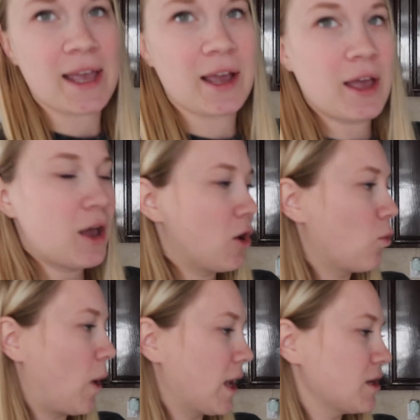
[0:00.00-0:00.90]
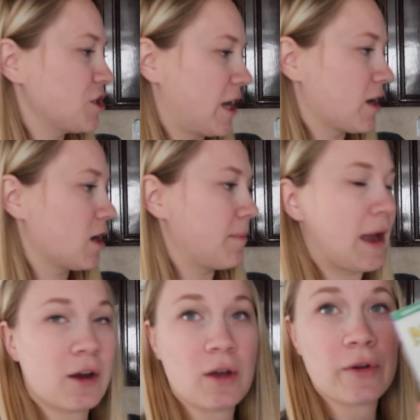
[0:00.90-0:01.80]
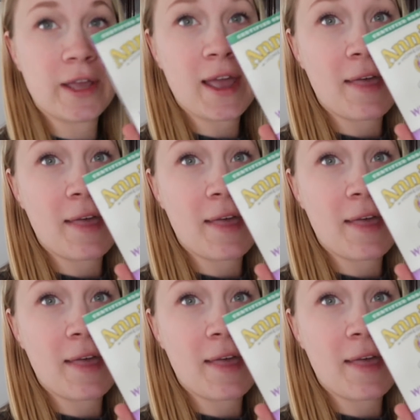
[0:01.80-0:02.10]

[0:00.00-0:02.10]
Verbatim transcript: like, white cheddar macaroni,